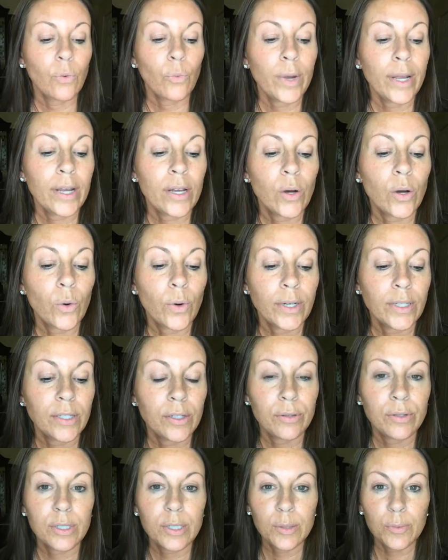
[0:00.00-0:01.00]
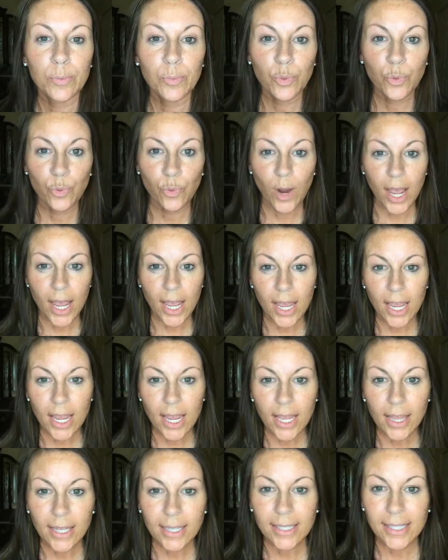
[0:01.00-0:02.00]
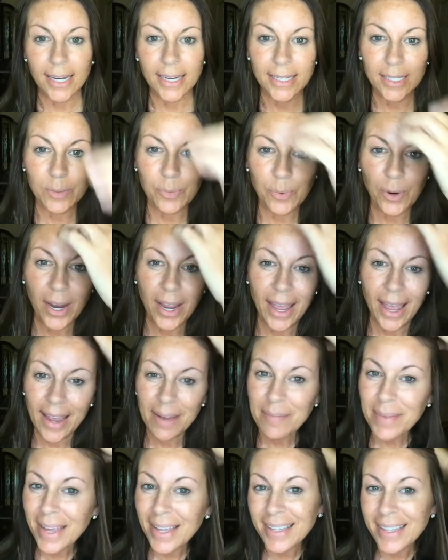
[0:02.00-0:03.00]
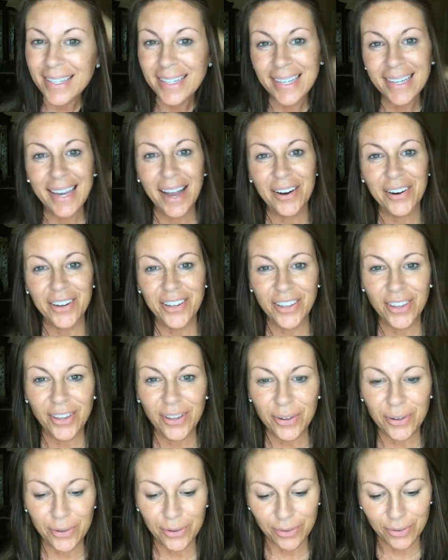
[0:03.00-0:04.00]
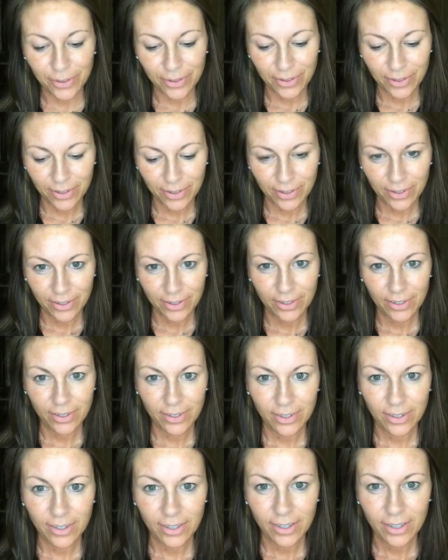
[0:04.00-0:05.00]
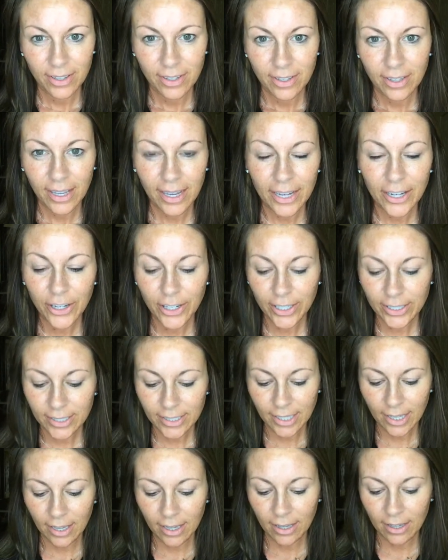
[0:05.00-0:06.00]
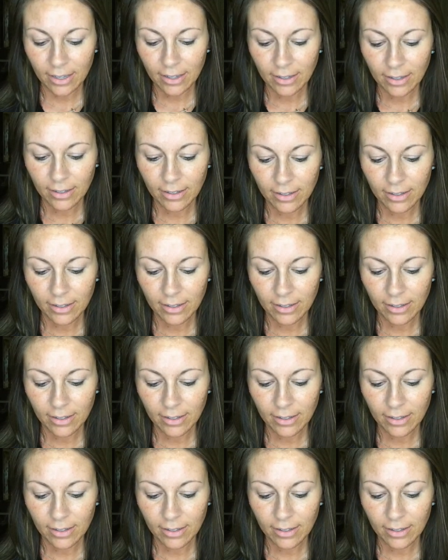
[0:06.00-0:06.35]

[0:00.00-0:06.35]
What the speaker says: We are going to spray the setting spray. Hey, Melody, how are you? Hey, Kristen.